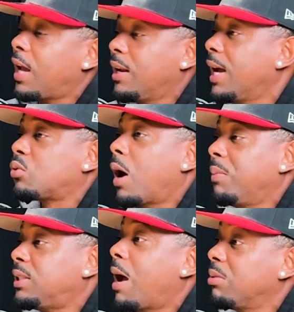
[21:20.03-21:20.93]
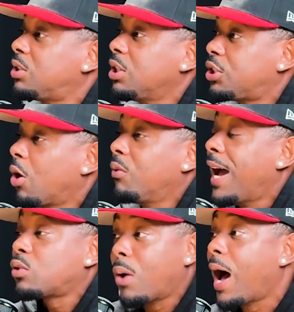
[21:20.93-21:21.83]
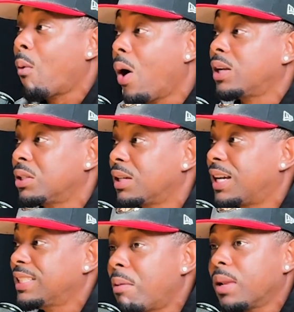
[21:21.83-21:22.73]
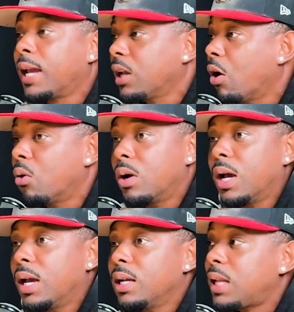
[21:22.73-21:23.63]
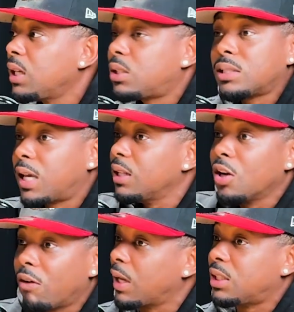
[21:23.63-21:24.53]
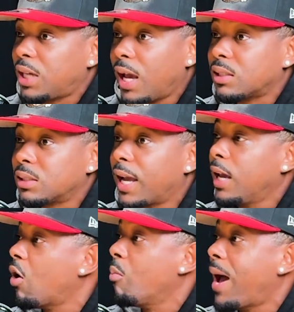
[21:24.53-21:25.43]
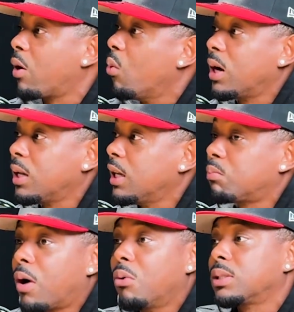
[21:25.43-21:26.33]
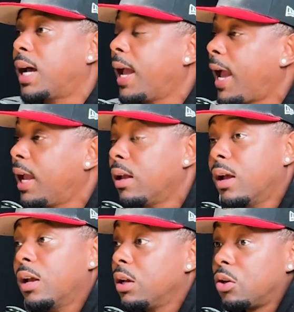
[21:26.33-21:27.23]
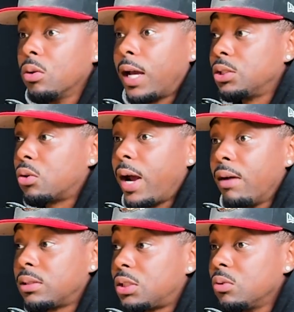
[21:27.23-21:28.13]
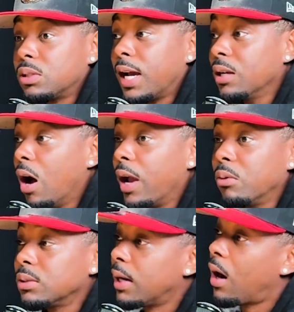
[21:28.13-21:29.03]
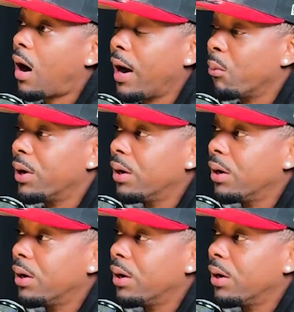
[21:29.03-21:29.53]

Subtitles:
And that's why I be tapped into the show. That's why I watch it. Because I'm like, yo, they just getting it off their chest. Like, it don't matter what it is. Bro was like, hey, you like giraffes? She was like, no. He was like, all right, well.